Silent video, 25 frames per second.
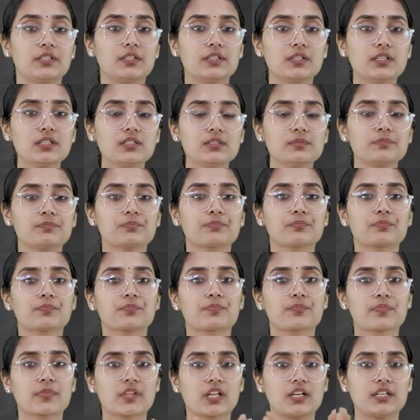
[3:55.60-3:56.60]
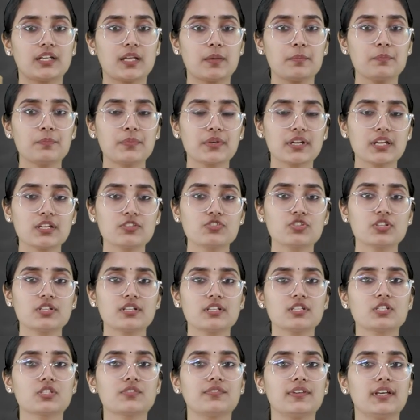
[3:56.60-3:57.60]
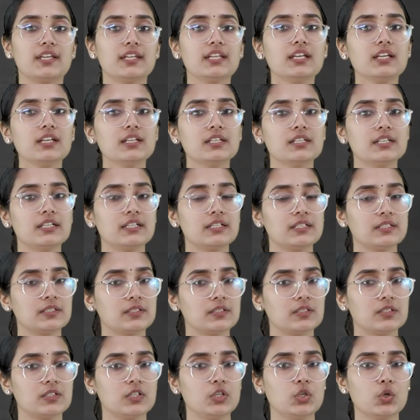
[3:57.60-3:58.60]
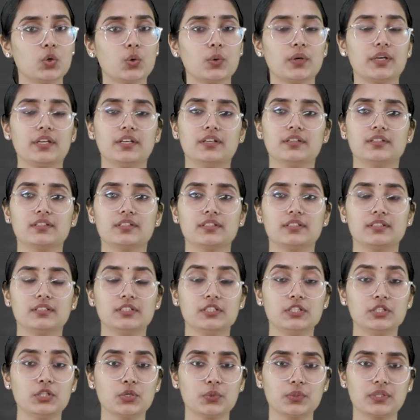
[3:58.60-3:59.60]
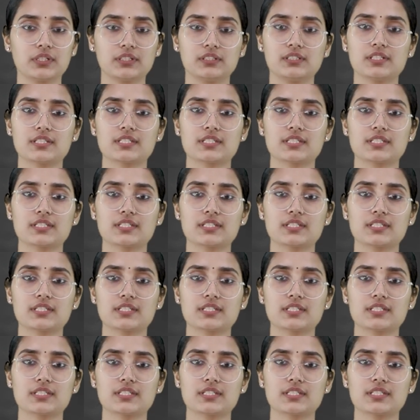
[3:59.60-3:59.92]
The temperature is very low here during